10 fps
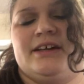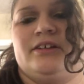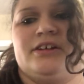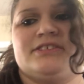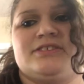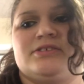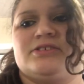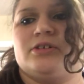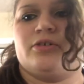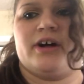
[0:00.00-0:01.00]
It looks
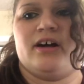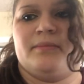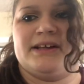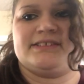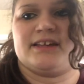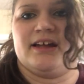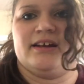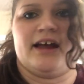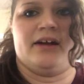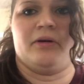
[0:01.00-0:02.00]
so great on my
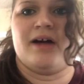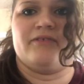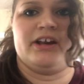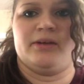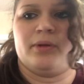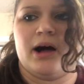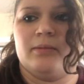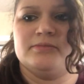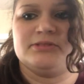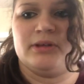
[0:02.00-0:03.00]
skin. I don't have any
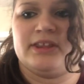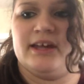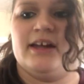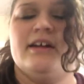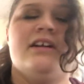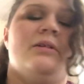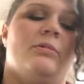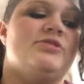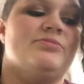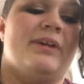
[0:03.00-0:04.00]
problems with it,
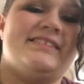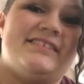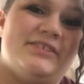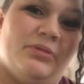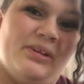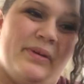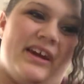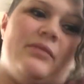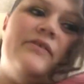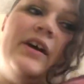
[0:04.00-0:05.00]
which my skin's really
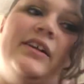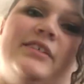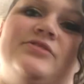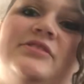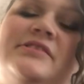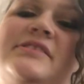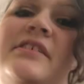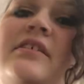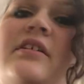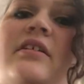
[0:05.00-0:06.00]
picky with foundations,
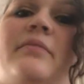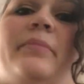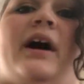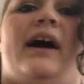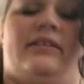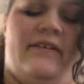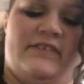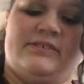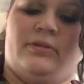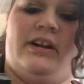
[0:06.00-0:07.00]
but I love
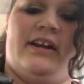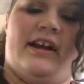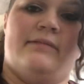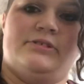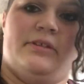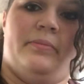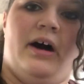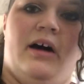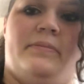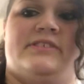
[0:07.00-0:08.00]
this one, and it comes with a
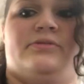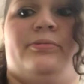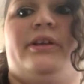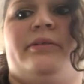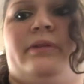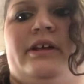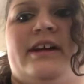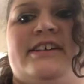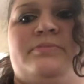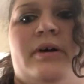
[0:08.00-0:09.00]
pump. It's a really, really
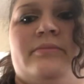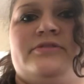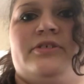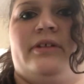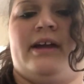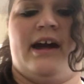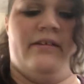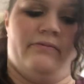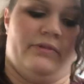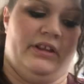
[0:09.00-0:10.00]
nice pump too. Like, I
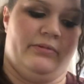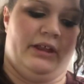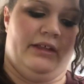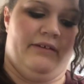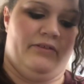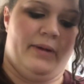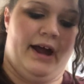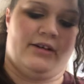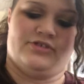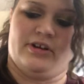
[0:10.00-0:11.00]
really, really love the
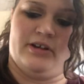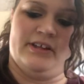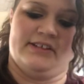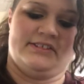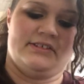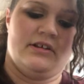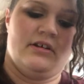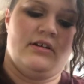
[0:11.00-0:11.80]
packaging on this.